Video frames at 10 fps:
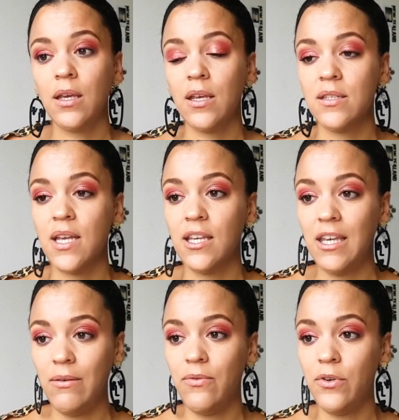because like
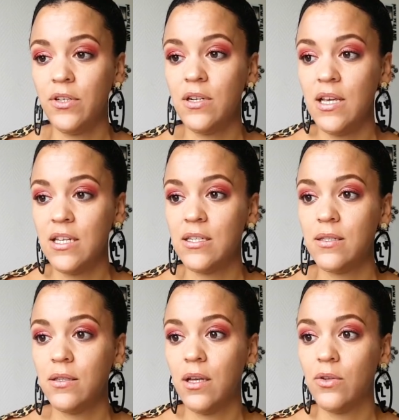Cape Verdean
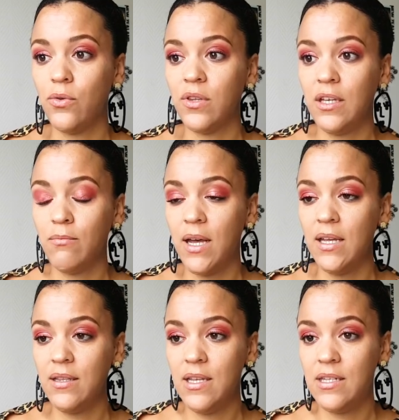is not only my
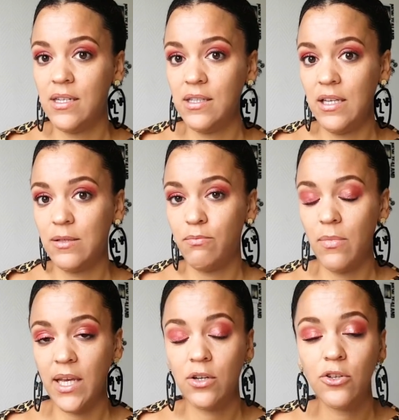ethnicities,
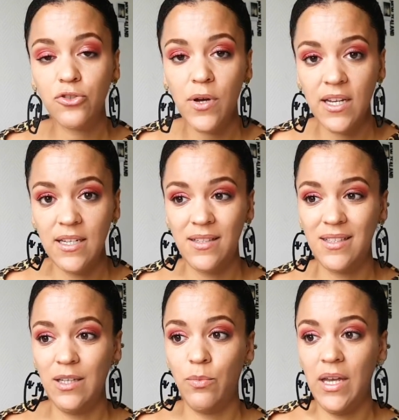my cultural
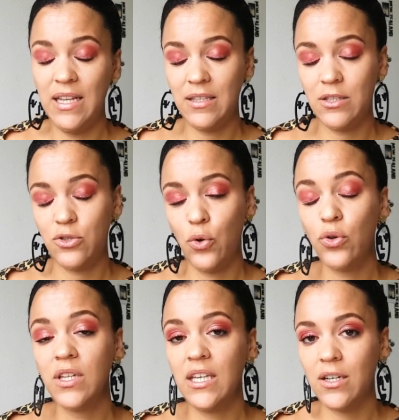identity, but it
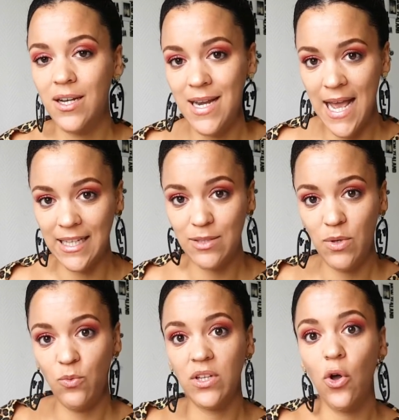totally connects
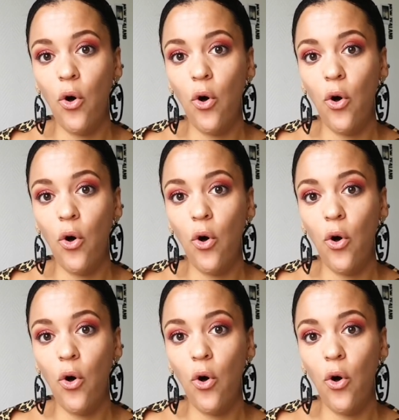me with